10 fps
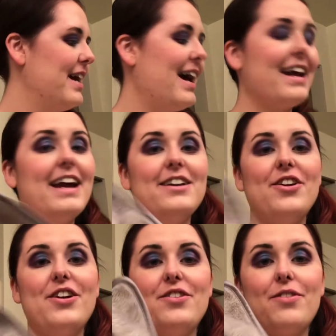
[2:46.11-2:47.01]

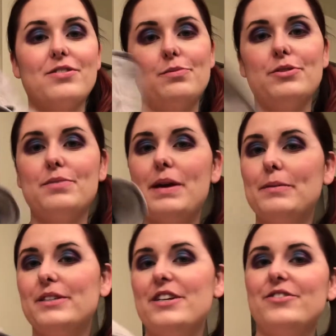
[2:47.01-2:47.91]
Again, you're supposed to be
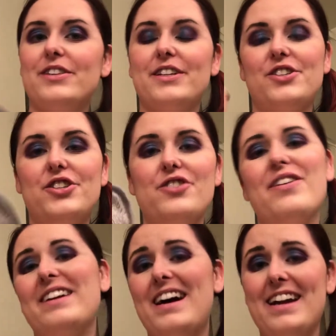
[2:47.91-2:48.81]
able to use this too
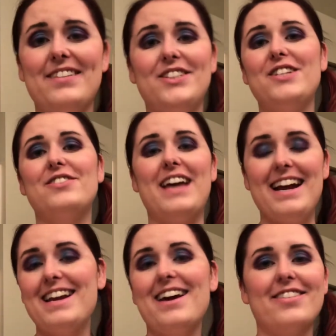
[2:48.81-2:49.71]
and not have to use
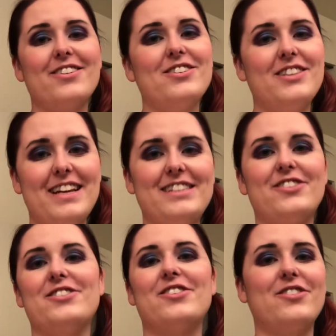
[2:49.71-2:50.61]
any other
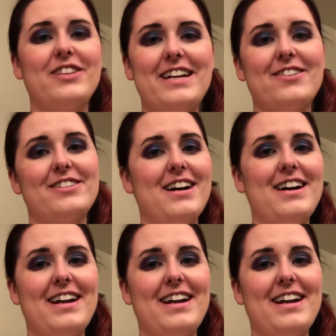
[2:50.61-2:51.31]
cleansers or cleaners on